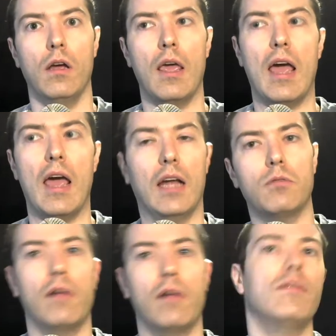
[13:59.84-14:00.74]
and
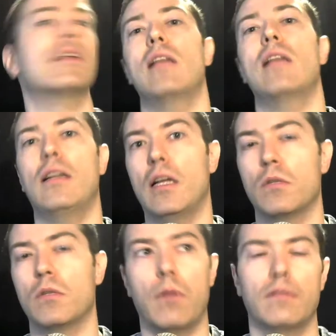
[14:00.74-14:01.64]
12 years later, it was
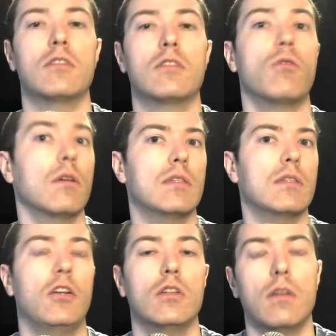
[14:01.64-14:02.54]
one of the strongest
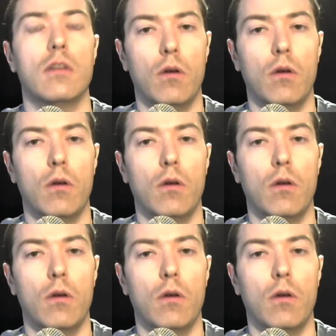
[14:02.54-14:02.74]
nations on earth